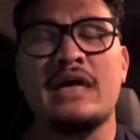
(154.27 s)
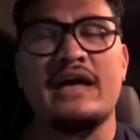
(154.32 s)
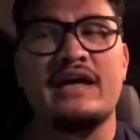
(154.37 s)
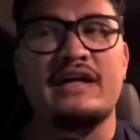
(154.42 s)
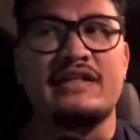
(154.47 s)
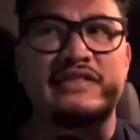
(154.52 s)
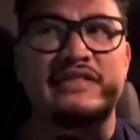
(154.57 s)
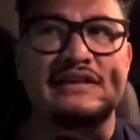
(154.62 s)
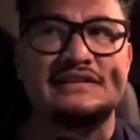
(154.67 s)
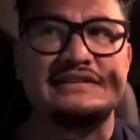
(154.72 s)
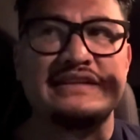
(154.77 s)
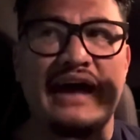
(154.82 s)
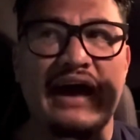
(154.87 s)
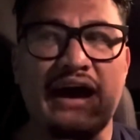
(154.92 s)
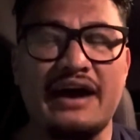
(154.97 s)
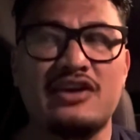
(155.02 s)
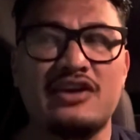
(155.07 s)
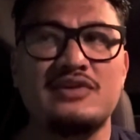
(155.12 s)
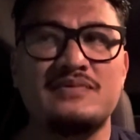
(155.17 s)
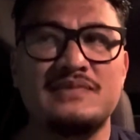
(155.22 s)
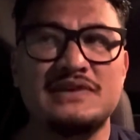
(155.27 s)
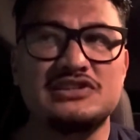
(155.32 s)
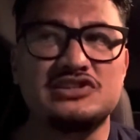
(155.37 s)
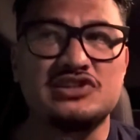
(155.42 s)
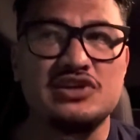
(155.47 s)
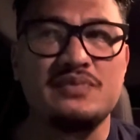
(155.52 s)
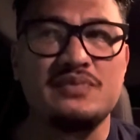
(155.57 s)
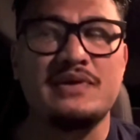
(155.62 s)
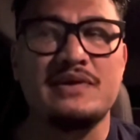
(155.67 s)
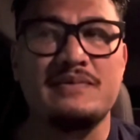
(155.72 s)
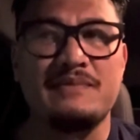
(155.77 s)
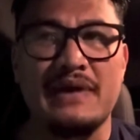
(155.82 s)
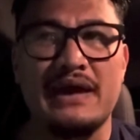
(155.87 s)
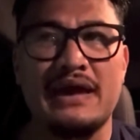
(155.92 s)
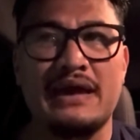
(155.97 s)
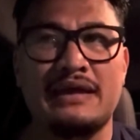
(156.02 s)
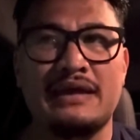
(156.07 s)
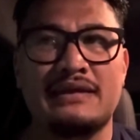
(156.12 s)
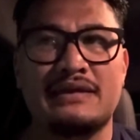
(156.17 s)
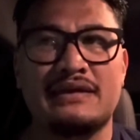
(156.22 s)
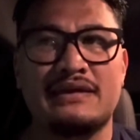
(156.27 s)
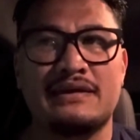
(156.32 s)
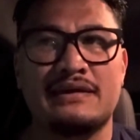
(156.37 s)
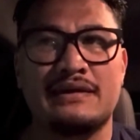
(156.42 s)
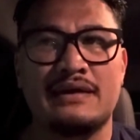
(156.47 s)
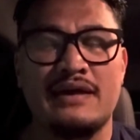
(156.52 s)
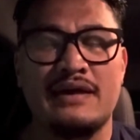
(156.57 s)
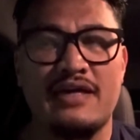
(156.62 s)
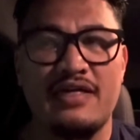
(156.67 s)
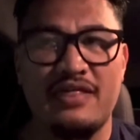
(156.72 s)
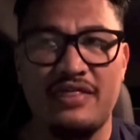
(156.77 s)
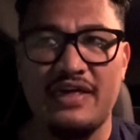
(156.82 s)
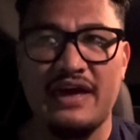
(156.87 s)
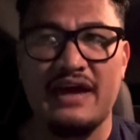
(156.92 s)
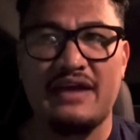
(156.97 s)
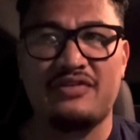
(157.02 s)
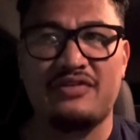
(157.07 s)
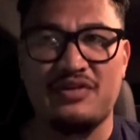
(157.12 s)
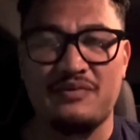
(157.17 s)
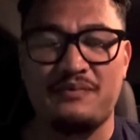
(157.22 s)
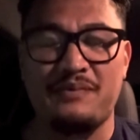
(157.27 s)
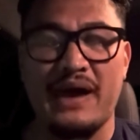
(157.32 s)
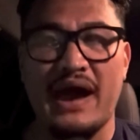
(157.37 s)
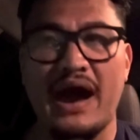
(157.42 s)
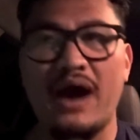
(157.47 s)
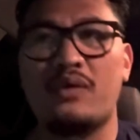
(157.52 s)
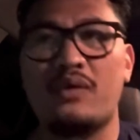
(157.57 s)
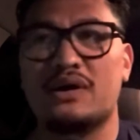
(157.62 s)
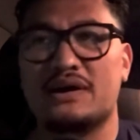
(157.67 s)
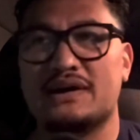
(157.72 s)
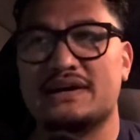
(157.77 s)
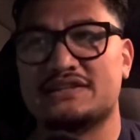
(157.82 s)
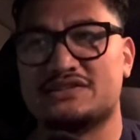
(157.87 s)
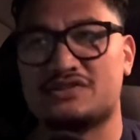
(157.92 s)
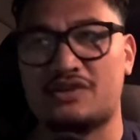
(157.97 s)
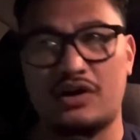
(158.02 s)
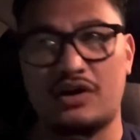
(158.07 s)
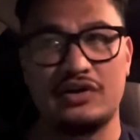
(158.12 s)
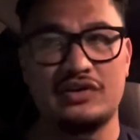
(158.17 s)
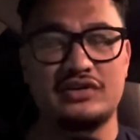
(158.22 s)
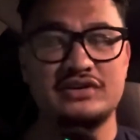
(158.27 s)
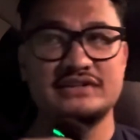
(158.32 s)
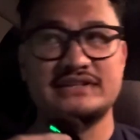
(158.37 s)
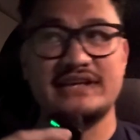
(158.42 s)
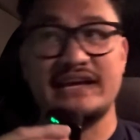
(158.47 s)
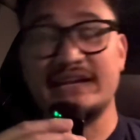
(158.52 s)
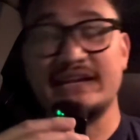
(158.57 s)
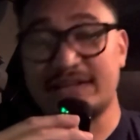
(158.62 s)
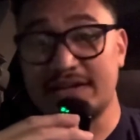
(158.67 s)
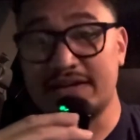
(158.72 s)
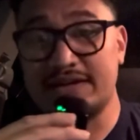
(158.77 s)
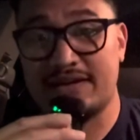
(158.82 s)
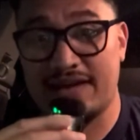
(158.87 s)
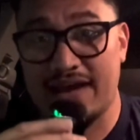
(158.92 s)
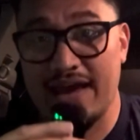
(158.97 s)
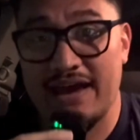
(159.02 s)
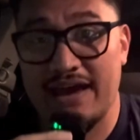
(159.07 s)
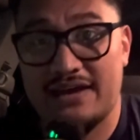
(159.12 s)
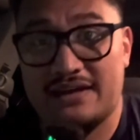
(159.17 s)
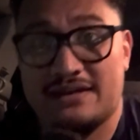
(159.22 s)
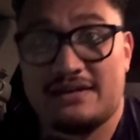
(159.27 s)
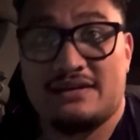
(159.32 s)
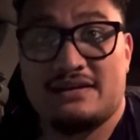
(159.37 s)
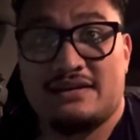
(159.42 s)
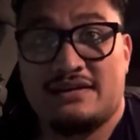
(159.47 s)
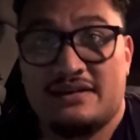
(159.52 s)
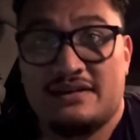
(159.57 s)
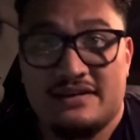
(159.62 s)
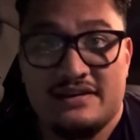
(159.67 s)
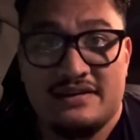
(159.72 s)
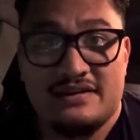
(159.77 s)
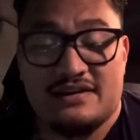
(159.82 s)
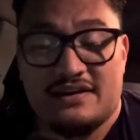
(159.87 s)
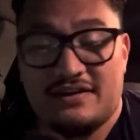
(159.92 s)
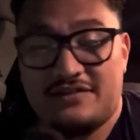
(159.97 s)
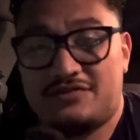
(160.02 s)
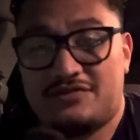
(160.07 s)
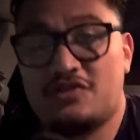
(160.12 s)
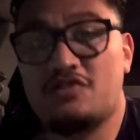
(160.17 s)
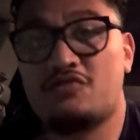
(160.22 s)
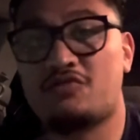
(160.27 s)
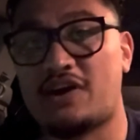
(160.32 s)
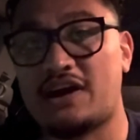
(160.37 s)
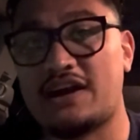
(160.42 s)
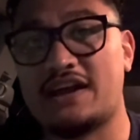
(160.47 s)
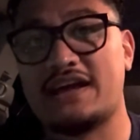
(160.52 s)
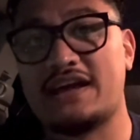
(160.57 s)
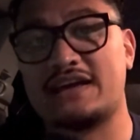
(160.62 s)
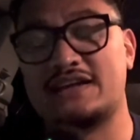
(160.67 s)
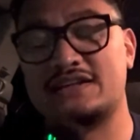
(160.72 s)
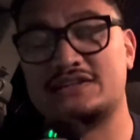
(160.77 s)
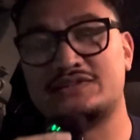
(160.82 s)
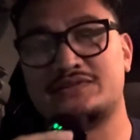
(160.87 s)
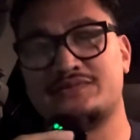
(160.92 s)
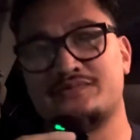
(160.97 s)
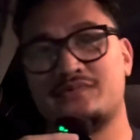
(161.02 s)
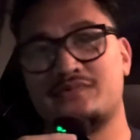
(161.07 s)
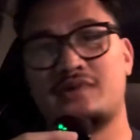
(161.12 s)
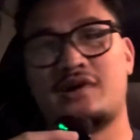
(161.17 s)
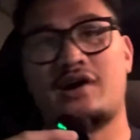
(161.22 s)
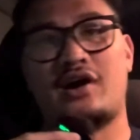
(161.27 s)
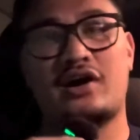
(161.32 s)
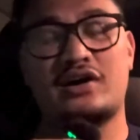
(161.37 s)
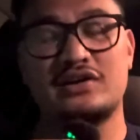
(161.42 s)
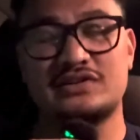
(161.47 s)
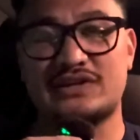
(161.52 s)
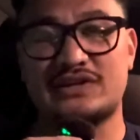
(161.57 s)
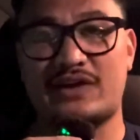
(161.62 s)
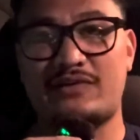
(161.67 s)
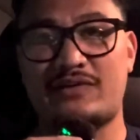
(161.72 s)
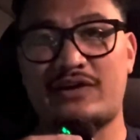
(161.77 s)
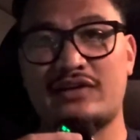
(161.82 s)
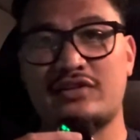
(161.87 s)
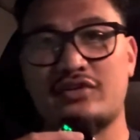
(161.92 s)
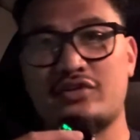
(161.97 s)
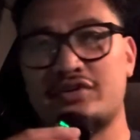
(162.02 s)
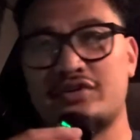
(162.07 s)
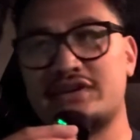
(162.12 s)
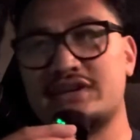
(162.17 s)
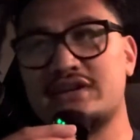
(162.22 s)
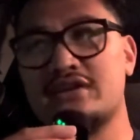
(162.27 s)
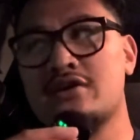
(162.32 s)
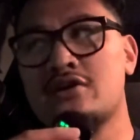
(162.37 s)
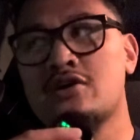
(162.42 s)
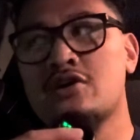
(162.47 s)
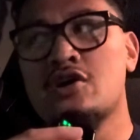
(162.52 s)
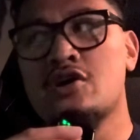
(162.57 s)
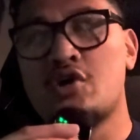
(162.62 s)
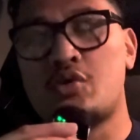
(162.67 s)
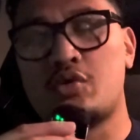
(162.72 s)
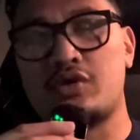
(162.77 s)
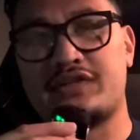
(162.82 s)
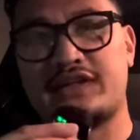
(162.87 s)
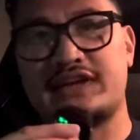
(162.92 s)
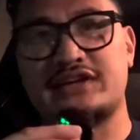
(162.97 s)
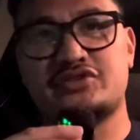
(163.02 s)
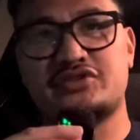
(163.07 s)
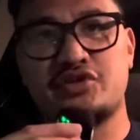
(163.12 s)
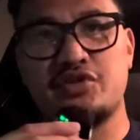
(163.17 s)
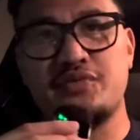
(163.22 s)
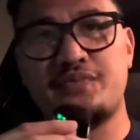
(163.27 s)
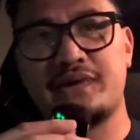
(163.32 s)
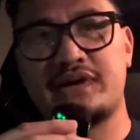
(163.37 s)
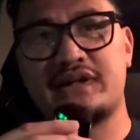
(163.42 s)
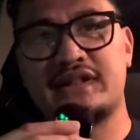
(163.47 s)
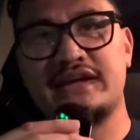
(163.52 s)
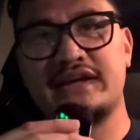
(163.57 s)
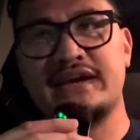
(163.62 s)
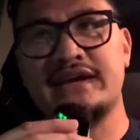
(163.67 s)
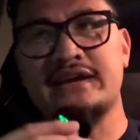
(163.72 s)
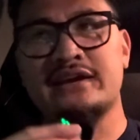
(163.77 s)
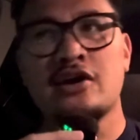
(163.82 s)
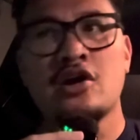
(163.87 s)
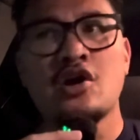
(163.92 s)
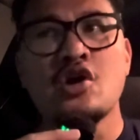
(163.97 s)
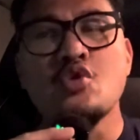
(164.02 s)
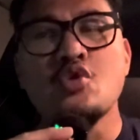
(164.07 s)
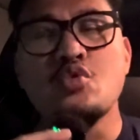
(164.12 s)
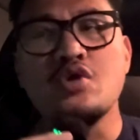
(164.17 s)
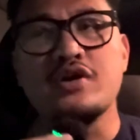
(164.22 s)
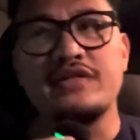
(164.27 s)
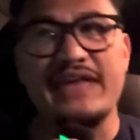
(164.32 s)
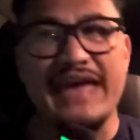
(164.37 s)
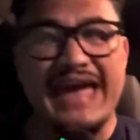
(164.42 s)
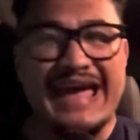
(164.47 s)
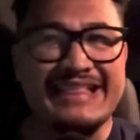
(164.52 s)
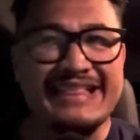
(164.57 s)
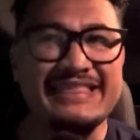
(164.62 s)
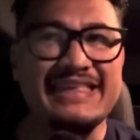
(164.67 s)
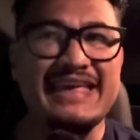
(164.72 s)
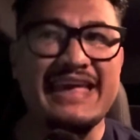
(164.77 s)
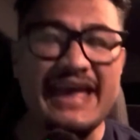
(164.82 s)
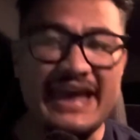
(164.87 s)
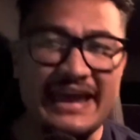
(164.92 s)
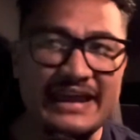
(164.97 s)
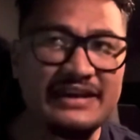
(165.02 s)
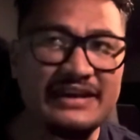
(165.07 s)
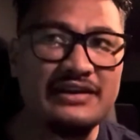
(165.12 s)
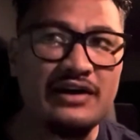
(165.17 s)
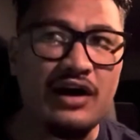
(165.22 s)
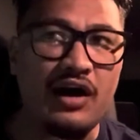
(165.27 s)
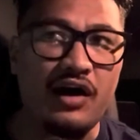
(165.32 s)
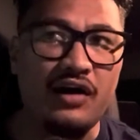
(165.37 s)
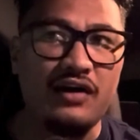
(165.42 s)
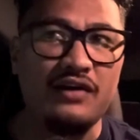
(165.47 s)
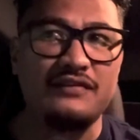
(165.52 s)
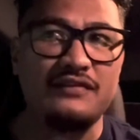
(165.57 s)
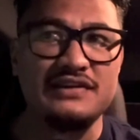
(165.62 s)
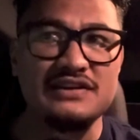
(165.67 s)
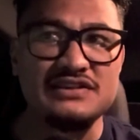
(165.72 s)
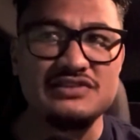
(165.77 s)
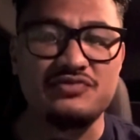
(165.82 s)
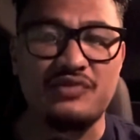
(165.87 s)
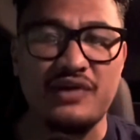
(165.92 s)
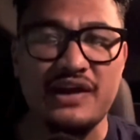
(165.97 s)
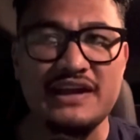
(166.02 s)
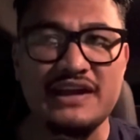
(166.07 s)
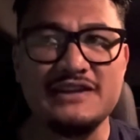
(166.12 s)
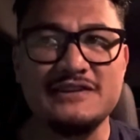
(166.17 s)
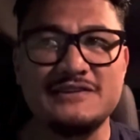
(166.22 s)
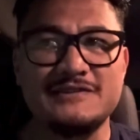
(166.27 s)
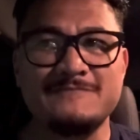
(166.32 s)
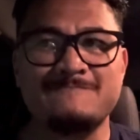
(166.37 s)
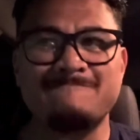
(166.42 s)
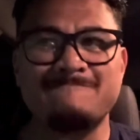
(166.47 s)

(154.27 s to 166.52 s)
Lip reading: There's an argument to be made that the power has gone, because he did land a few right hands on Tyrell Herndon. Were they super clean? Were they at the end of his range?